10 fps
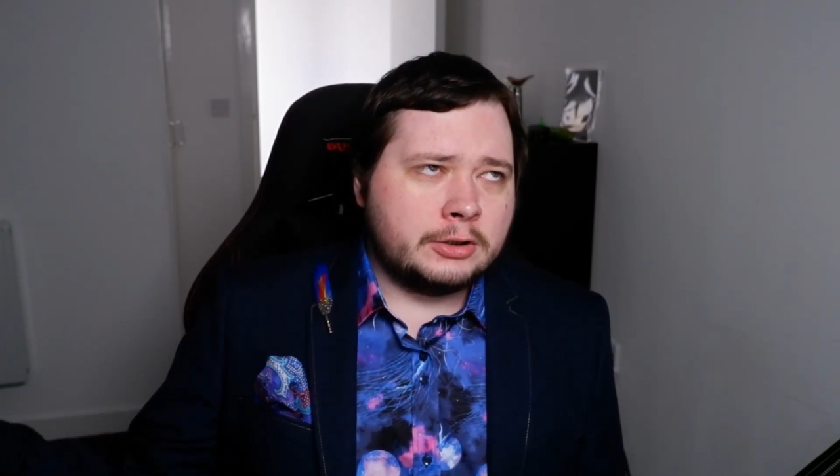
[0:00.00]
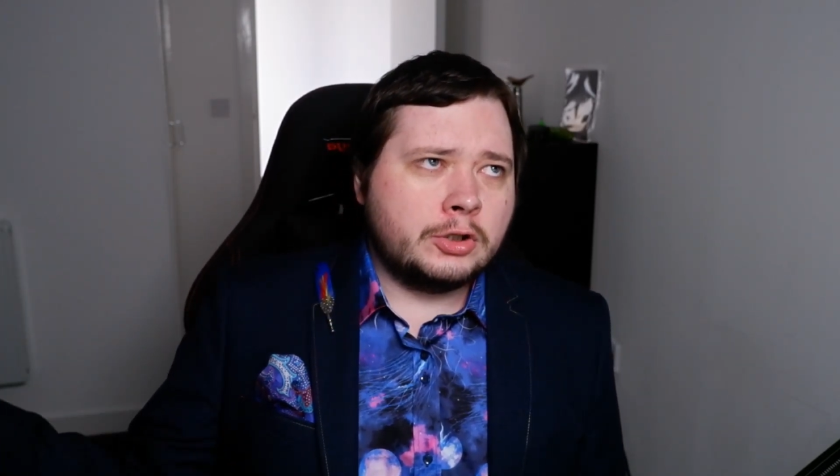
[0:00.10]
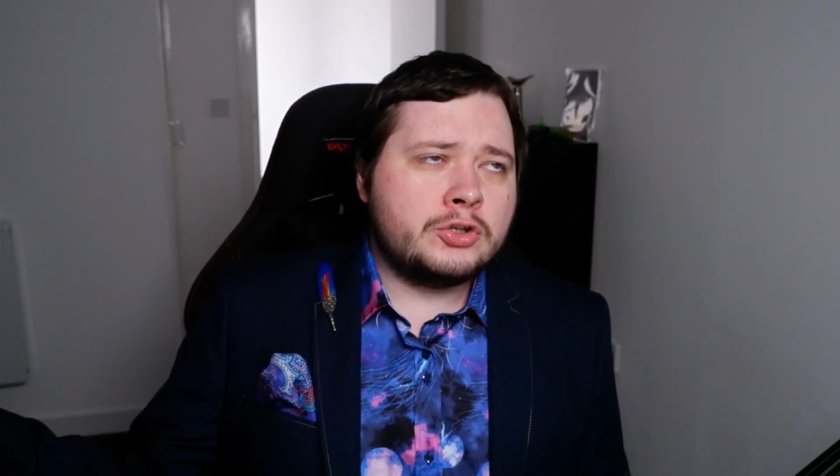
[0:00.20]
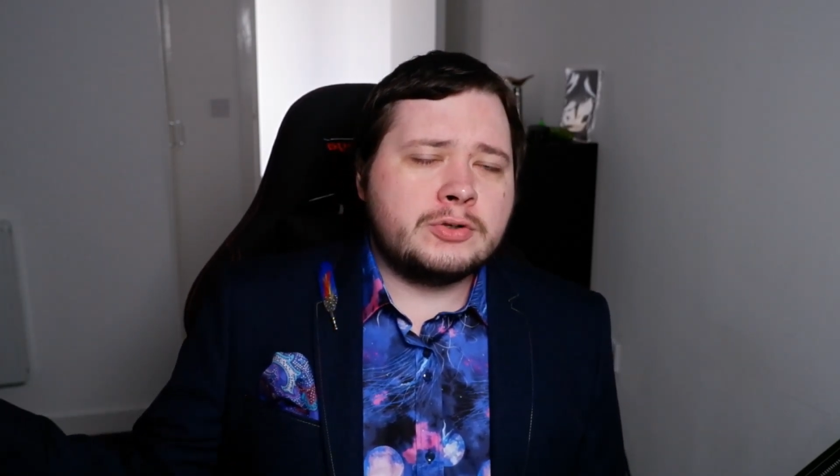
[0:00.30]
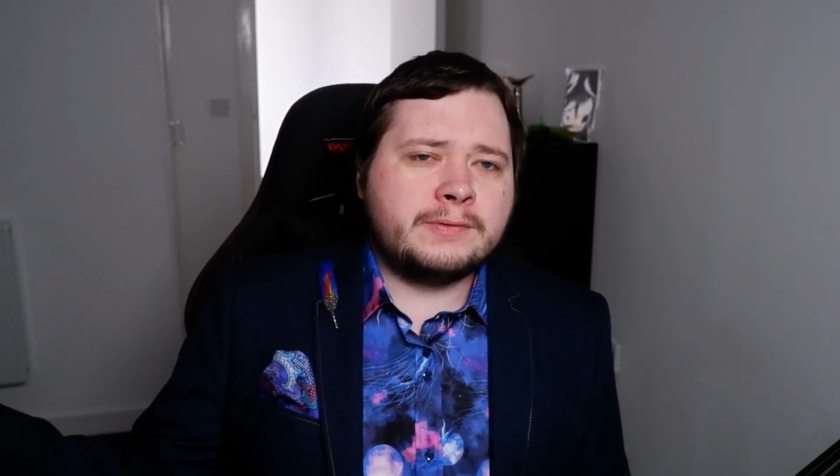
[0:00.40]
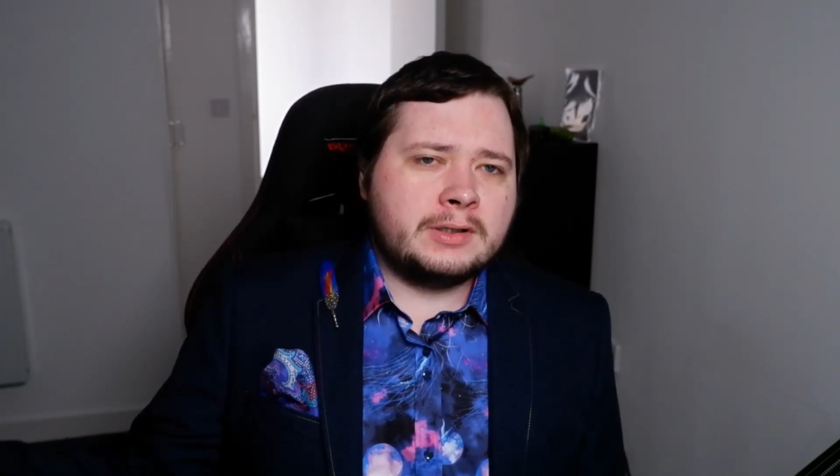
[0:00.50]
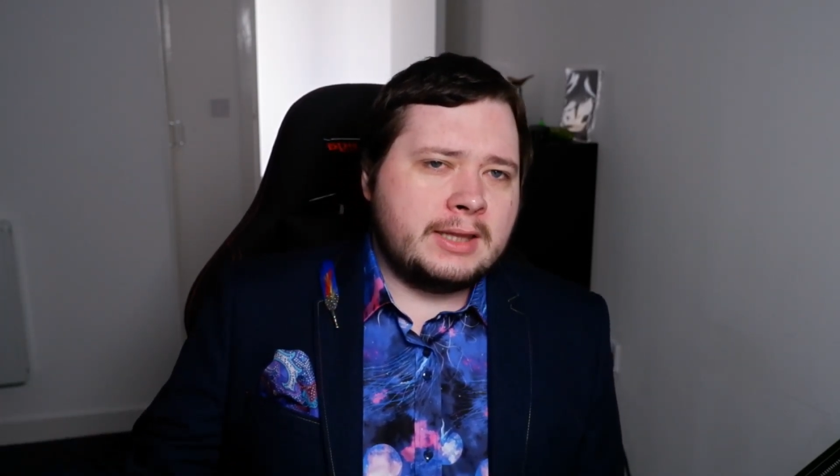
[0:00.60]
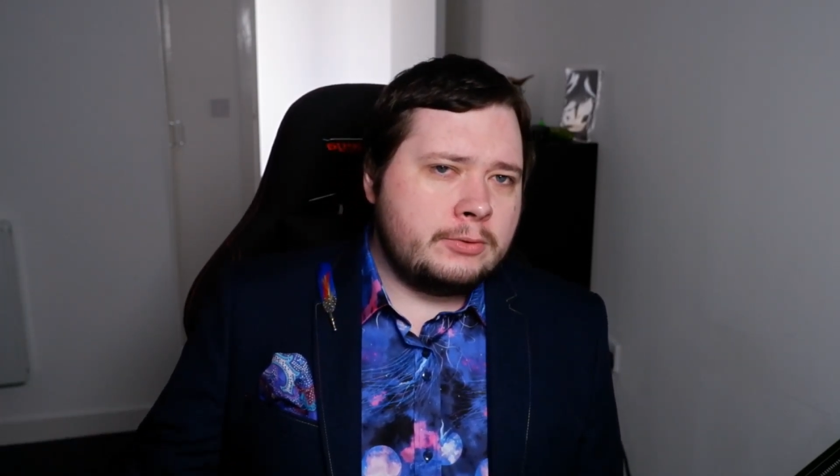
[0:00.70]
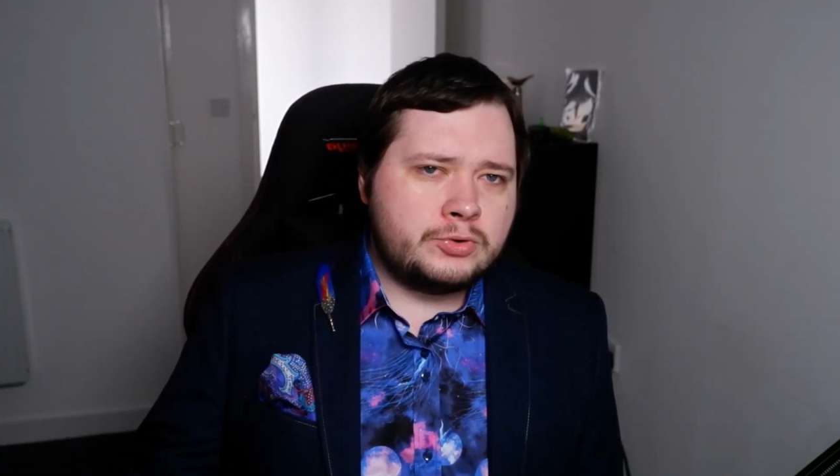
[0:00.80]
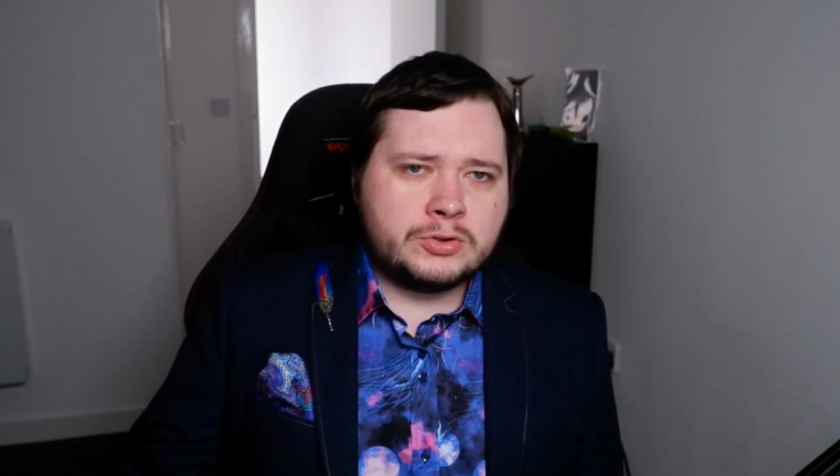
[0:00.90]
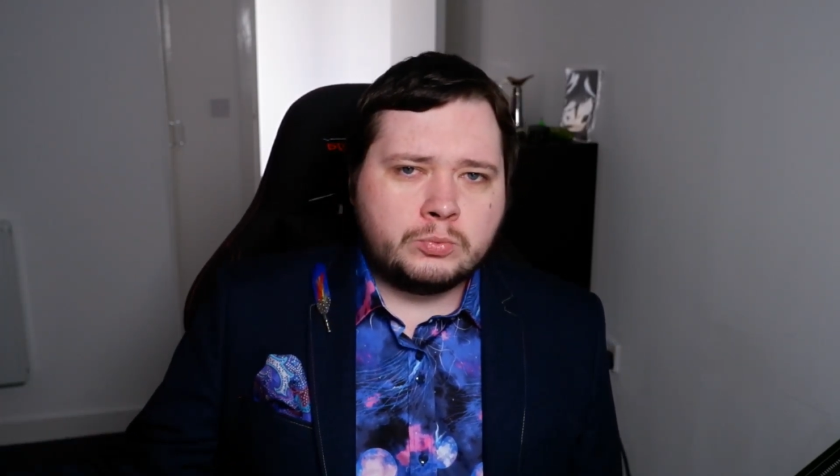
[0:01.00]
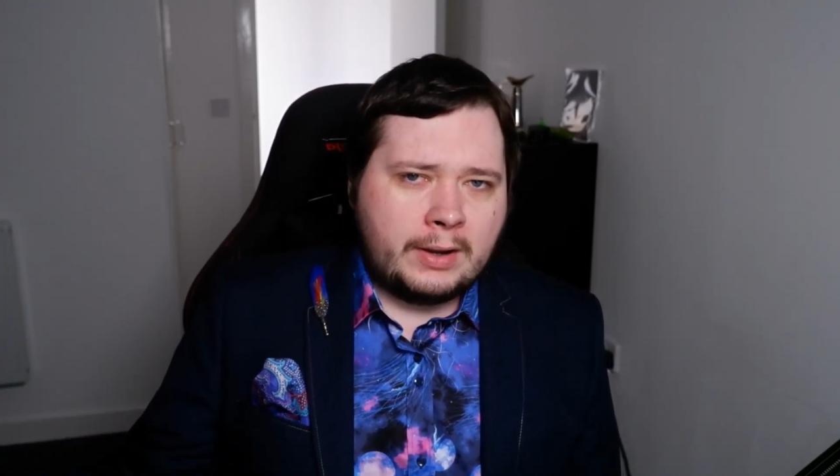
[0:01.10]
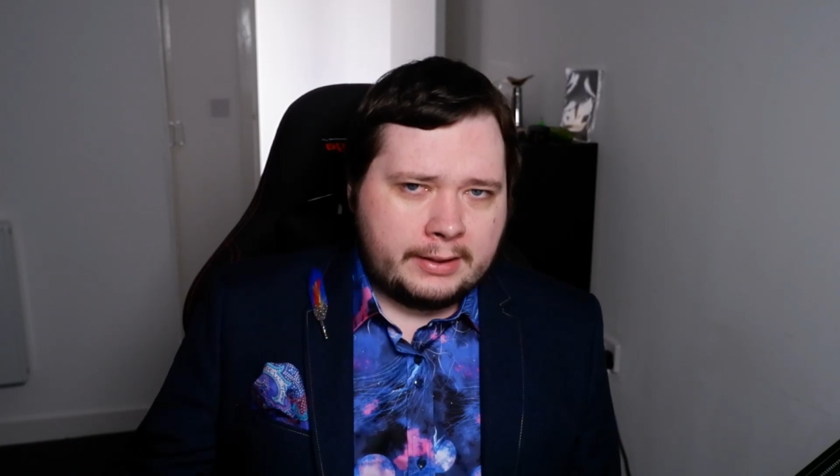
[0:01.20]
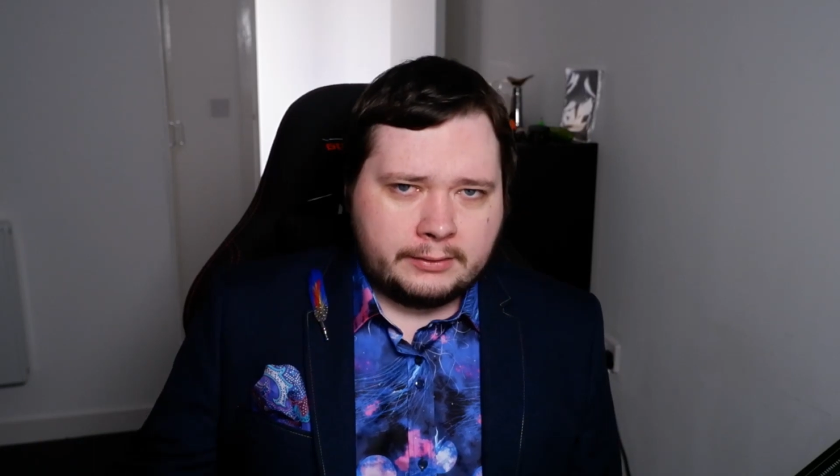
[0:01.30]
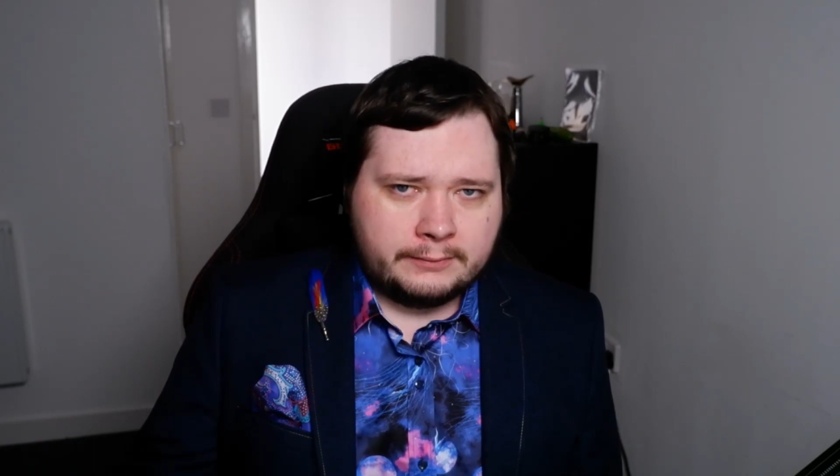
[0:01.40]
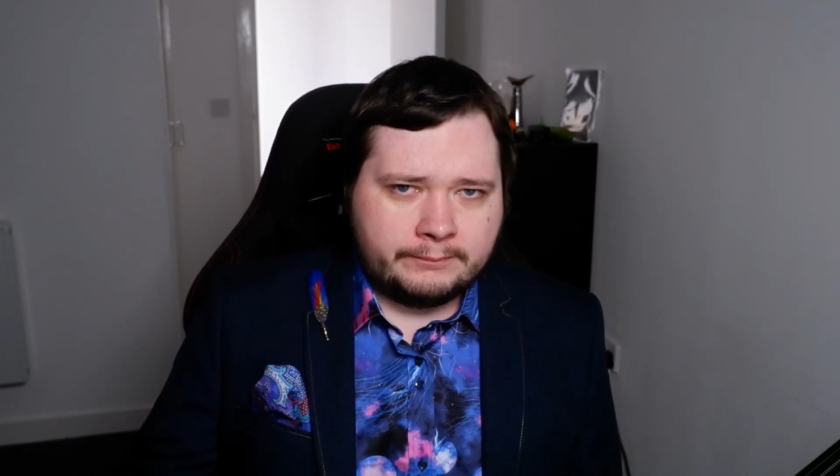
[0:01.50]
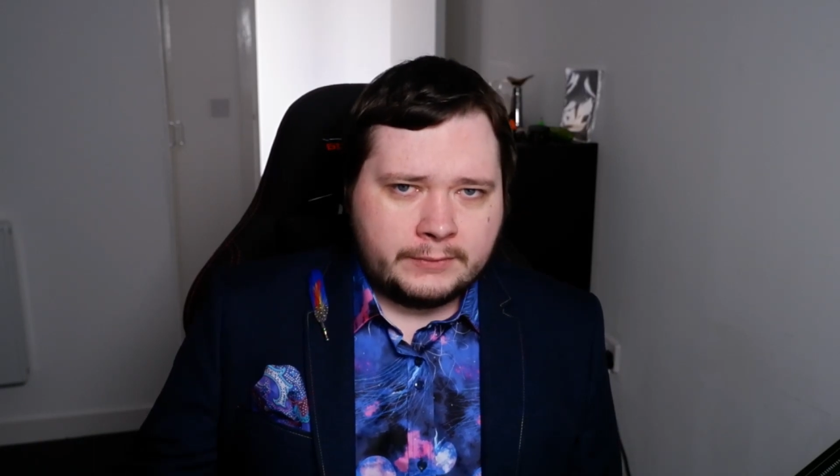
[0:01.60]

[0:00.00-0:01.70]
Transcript: Lots of clouds as well.